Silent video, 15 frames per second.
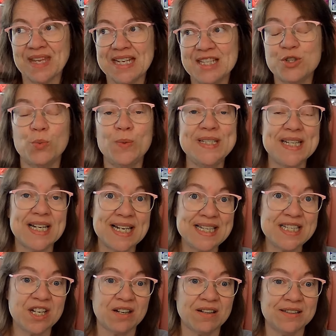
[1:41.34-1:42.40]
we dyed
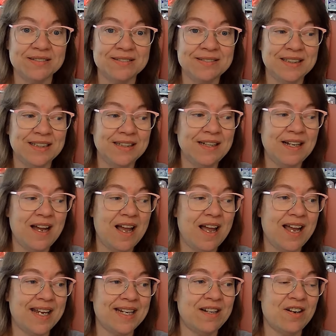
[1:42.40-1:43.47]
yarn.
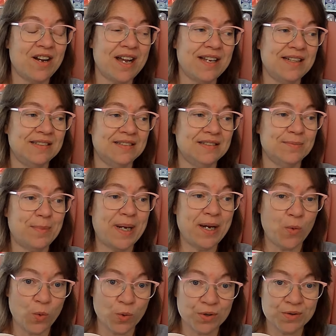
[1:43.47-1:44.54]
I got my
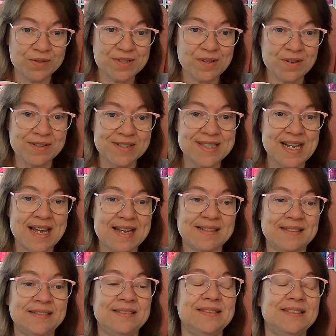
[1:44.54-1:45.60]
orders all
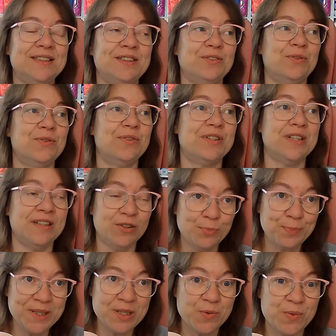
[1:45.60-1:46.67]
done. So they'll
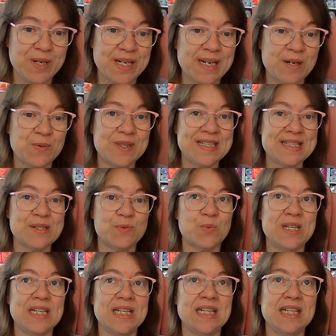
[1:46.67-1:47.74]
be going out this
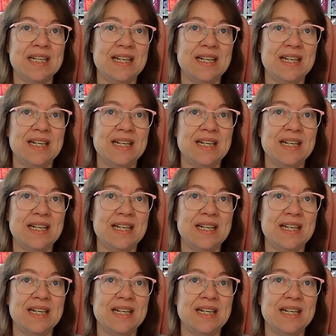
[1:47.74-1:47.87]
week.